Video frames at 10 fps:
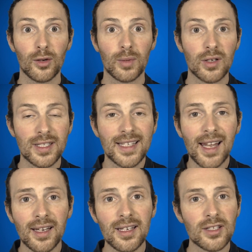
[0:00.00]
Because
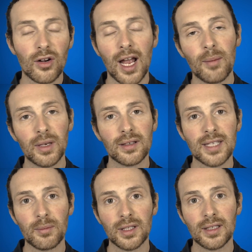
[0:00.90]
selling is not
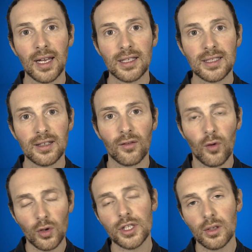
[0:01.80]
something that, of
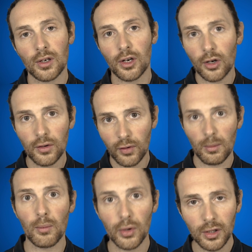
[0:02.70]
course, you learn from
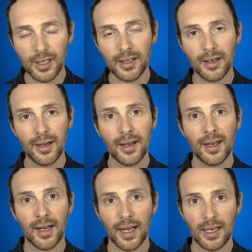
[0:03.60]
a book
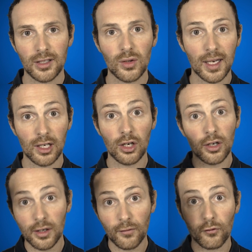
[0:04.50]
and you can
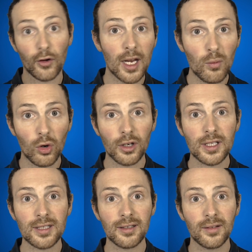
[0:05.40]
learn
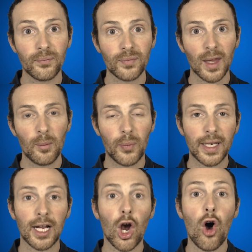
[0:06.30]
frameworks, but
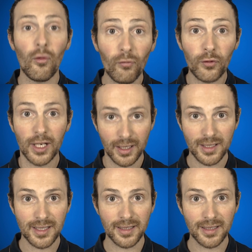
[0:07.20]
the confidence